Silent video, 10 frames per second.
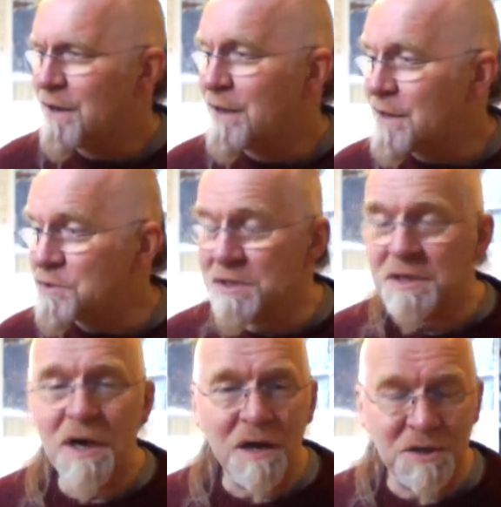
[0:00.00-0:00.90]
Leos and
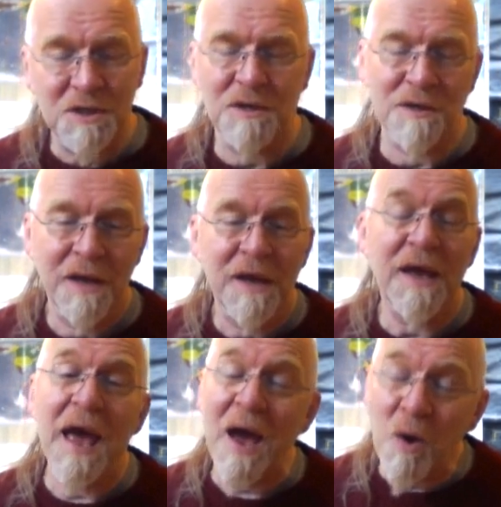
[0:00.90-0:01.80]
cars, look,
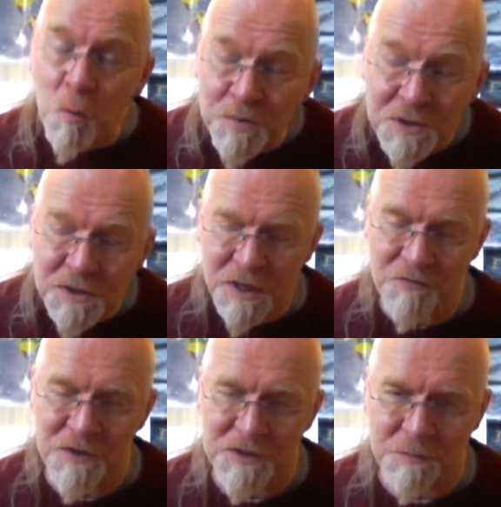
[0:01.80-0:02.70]
it helps
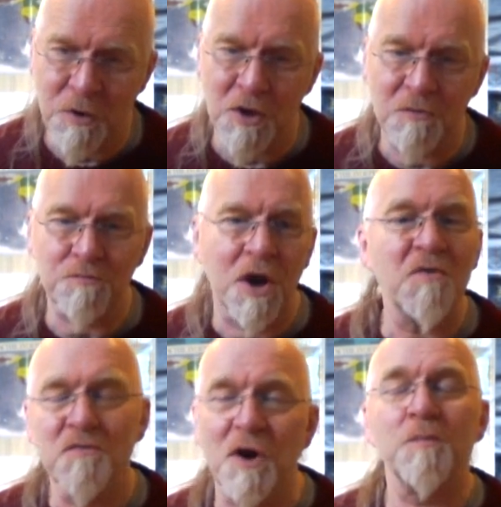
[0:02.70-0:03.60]
if it's a
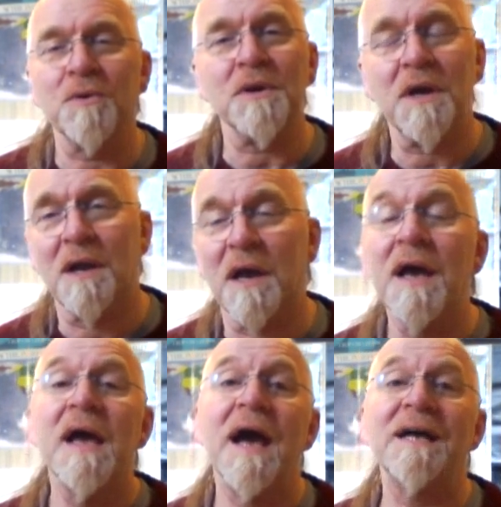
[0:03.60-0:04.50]
bright, vibrant colour,
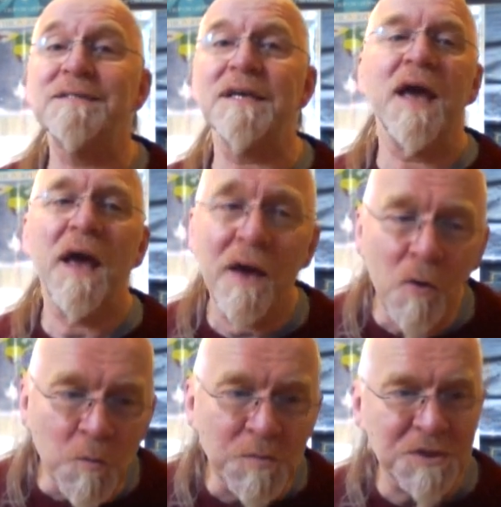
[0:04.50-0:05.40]
and it
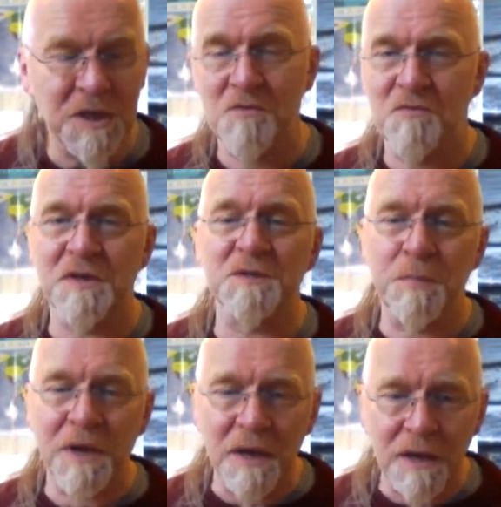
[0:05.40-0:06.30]
helps if it's
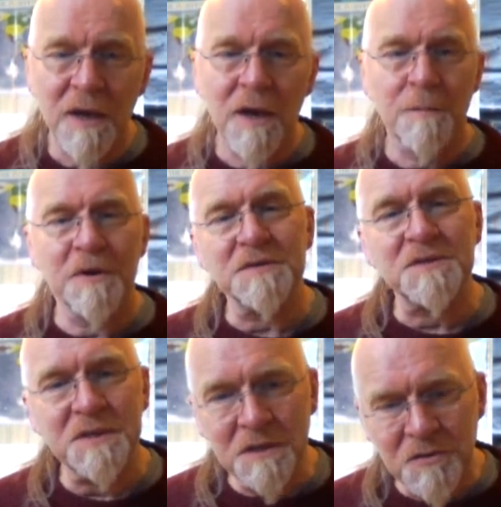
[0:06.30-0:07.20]
big, but the
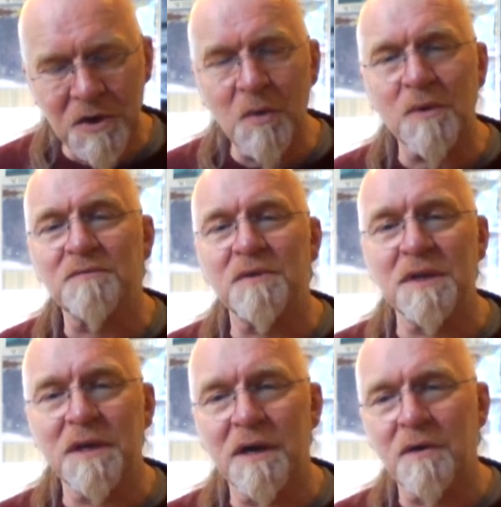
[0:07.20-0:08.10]
secret with
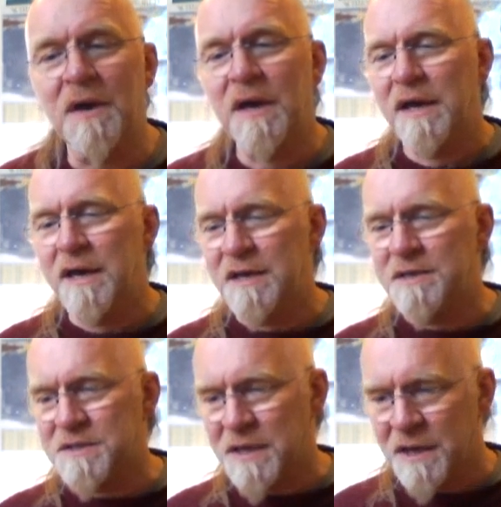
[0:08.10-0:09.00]
Leo
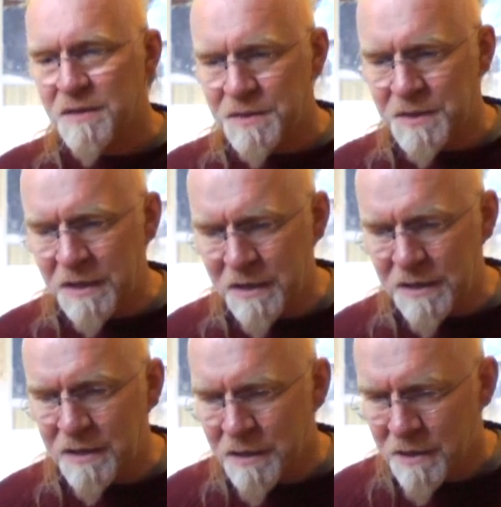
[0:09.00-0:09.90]
is
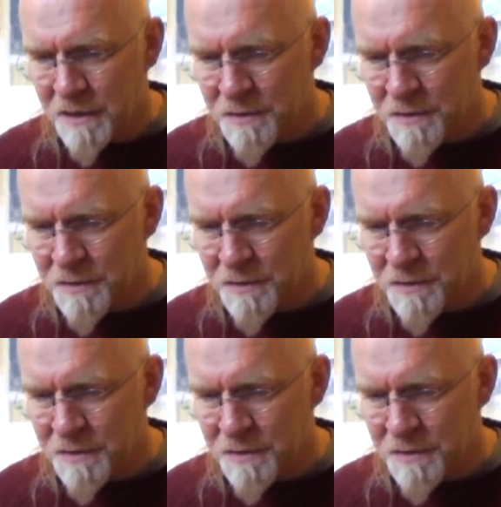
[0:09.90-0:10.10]
the